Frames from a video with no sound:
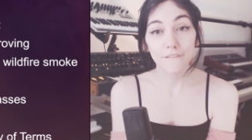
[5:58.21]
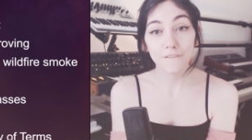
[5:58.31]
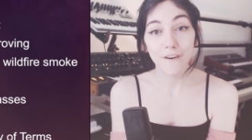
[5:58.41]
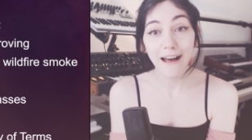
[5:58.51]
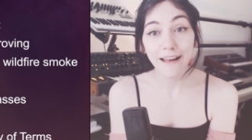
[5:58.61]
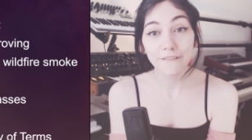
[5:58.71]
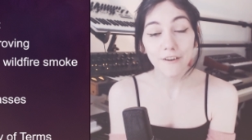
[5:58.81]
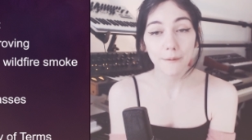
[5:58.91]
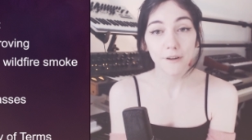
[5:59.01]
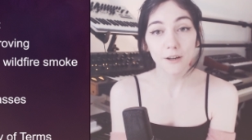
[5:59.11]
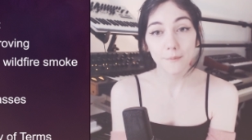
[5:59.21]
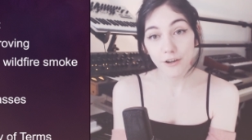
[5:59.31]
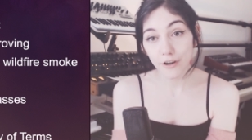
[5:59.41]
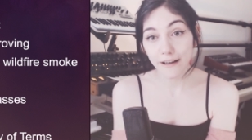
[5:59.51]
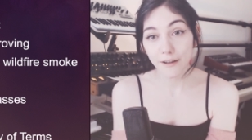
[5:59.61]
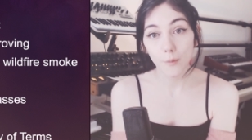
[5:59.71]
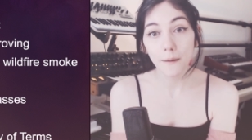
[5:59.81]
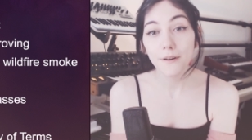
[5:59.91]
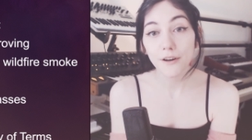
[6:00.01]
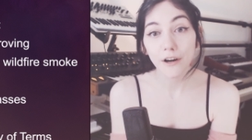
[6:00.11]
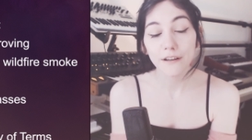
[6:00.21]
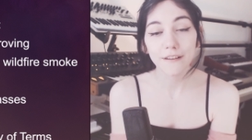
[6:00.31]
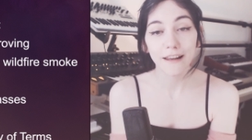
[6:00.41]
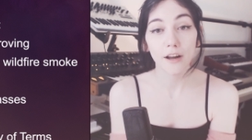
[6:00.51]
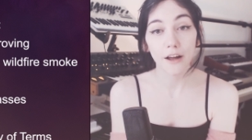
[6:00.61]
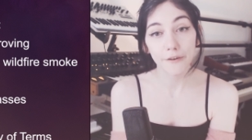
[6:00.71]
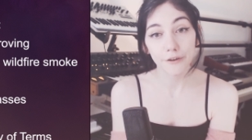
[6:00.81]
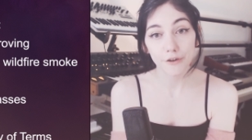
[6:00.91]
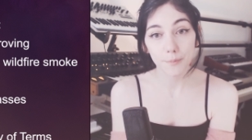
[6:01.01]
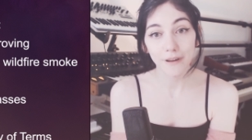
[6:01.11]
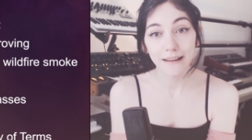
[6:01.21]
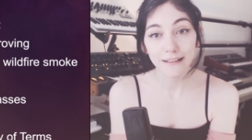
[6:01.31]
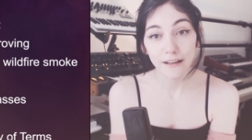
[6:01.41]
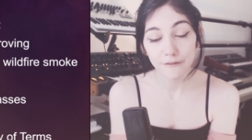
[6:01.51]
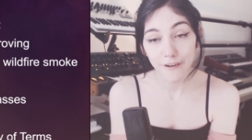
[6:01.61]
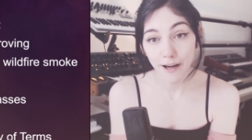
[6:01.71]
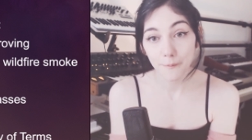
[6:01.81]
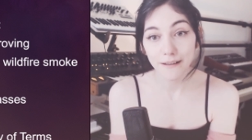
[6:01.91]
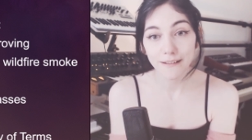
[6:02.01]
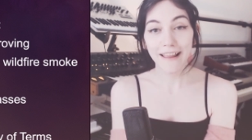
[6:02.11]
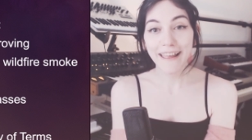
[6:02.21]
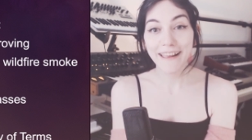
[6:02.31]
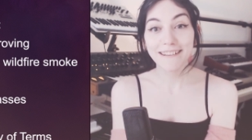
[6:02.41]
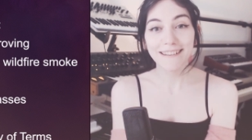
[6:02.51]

Five, I'm going to be creating webinars and other group lesson environments. And